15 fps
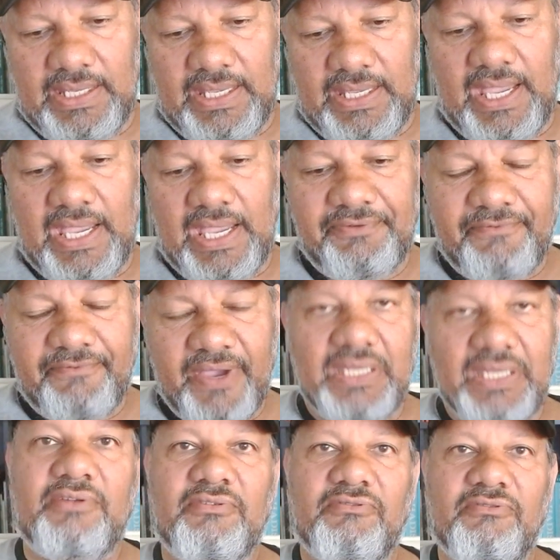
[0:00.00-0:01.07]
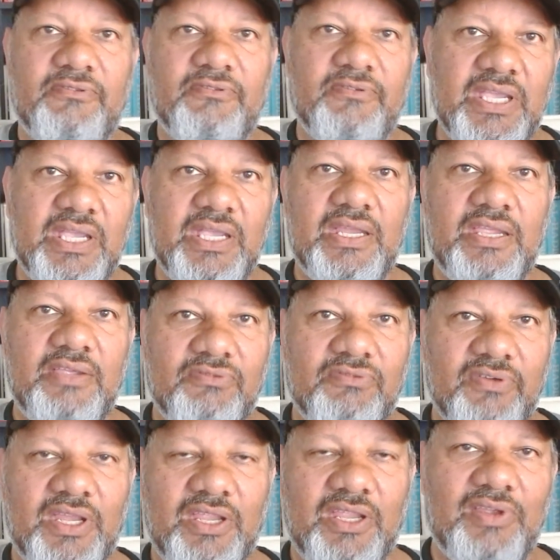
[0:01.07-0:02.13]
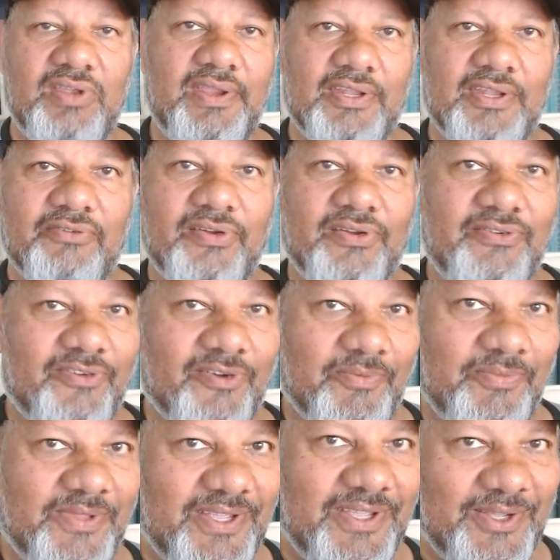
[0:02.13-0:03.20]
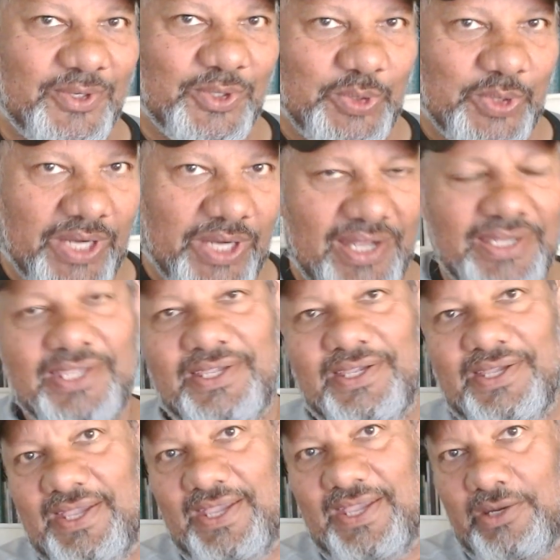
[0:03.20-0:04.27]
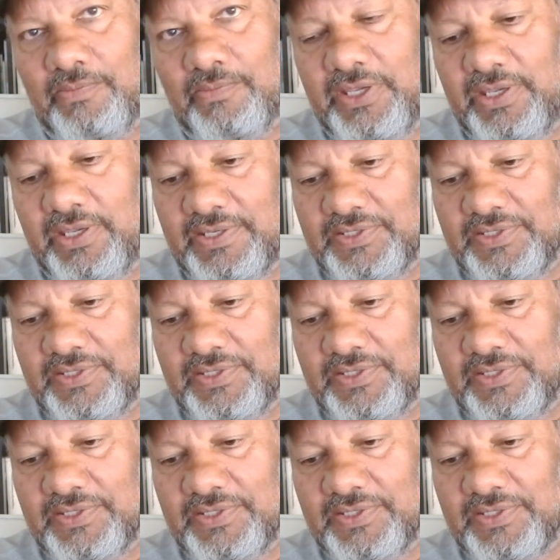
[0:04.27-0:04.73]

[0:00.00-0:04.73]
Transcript: I find it very, very, very different from the Quranic Arabic.